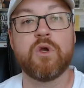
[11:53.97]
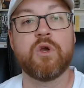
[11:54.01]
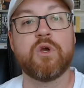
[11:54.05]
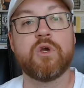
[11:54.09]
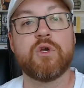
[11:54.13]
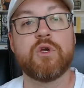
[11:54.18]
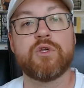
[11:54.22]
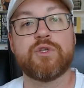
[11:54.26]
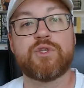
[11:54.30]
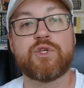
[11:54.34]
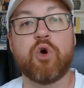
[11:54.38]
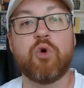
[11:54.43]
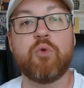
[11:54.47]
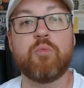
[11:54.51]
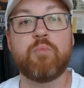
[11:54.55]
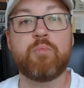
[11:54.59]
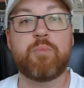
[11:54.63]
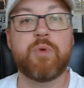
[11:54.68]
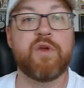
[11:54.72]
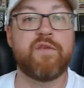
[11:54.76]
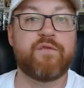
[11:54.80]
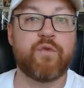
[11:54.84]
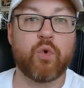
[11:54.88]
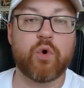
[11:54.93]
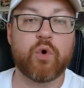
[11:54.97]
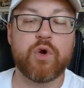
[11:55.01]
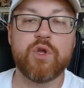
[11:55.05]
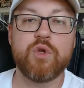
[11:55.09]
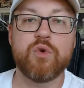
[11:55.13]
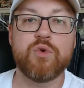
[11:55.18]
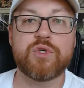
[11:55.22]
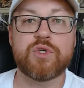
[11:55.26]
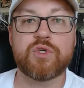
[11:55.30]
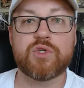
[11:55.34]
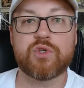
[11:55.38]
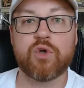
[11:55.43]
So before you
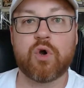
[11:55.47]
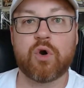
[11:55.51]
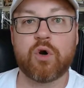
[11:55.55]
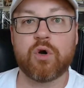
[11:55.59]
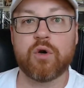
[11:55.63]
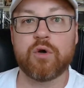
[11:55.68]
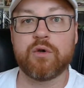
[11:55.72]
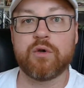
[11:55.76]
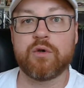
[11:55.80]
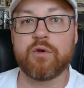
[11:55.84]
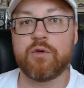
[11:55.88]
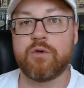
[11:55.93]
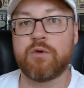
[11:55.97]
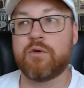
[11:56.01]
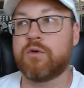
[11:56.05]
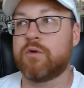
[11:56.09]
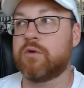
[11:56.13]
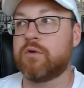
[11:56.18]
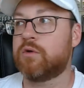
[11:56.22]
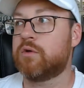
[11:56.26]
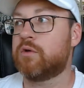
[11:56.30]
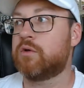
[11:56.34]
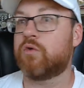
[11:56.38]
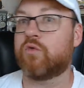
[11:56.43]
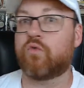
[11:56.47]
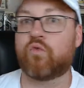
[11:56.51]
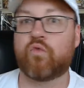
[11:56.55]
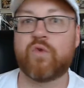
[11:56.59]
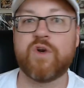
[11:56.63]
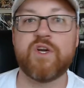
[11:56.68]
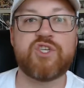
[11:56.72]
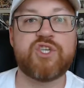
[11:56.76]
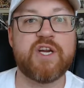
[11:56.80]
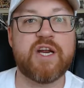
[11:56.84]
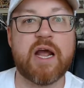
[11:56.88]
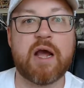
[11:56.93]
start
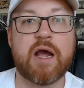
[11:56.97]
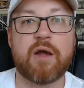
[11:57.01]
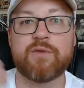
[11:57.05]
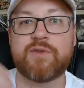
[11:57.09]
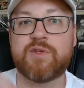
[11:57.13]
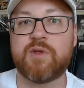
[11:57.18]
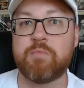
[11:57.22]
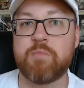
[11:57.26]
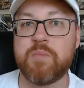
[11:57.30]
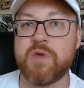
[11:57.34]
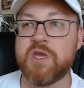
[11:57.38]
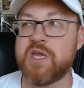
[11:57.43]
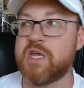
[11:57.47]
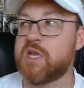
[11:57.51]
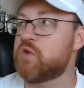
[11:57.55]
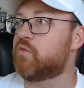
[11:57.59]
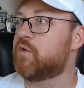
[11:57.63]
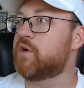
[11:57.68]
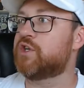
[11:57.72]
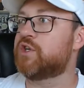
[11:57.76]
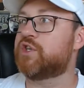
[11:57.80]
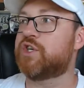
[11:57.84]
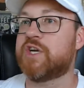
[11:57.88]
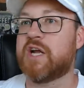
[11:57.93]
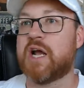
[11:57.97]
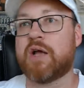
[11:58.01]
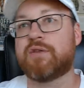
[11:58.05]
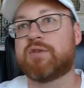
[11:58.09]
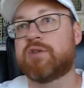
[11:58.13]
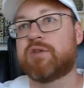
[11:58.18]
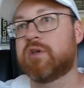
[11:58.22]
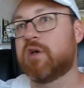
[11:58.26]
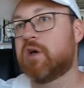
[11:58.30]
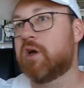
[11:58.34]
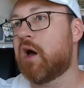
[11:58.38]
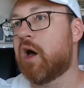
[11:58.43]
reaching out to me, reaching out
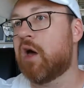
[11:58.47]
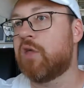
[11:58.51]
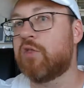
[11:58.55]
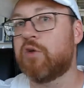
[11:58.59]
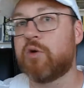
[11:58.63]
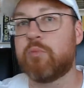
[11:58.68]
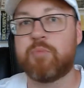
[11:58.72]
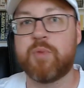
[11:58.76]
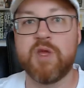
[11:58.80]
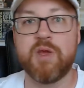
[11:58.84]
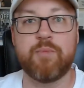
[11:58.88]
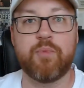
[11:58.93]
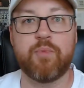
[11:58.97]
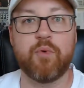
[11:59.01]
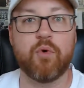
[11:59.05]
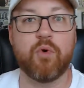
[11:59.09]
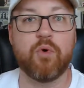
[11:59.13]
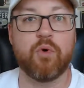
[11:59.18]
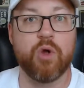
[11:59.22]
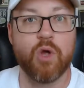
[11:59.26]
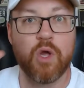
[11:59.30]
to other people,